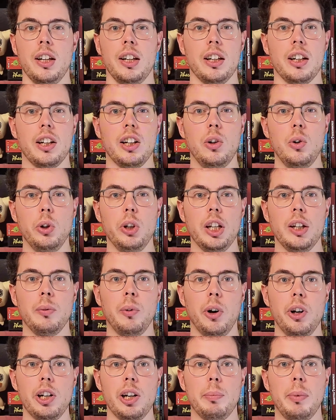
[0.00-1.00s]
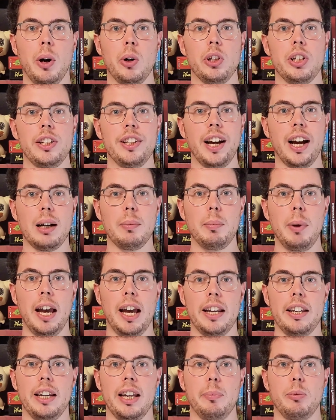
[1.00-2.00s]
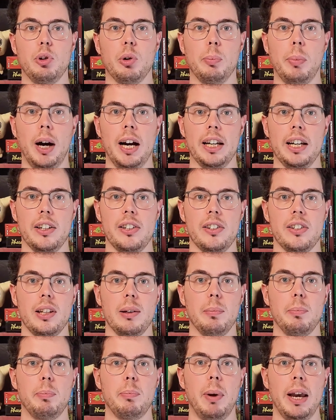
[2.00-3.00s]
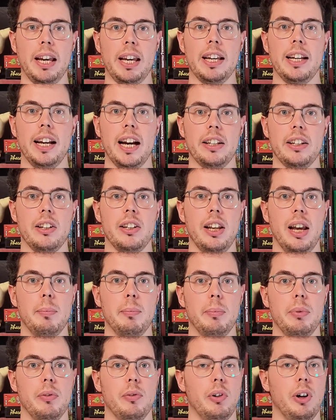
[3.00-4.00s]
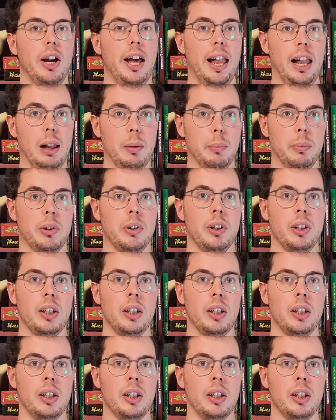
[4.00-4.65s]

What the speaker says: including one about a young man named Tobias seen begging at the temple for help.